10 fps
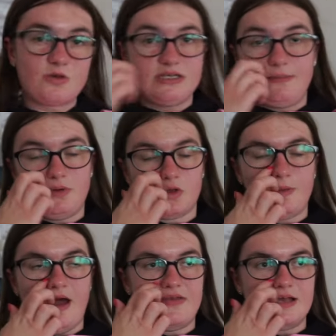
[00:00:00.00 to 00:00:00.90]
was an impulse
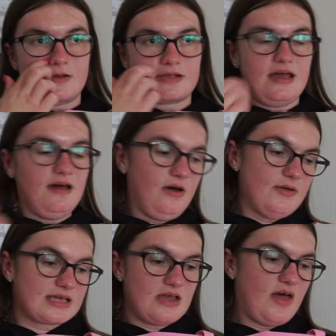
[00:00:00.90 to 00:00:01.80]
buy. This I was like, oh,
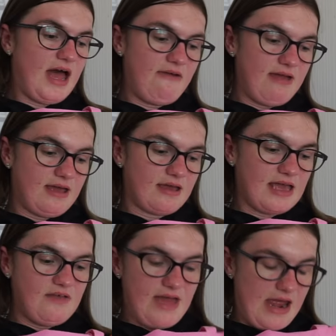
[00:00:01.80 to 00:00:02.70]
it's Keith
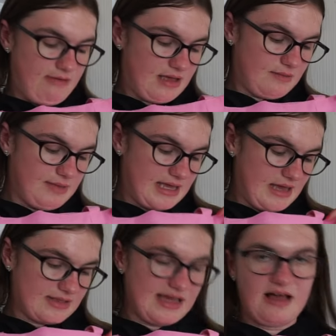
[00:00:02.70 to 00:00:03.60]
Haring and Mickey. I
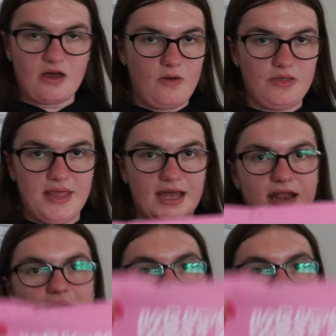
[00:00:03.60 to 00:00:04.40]
was like, I'll go on then.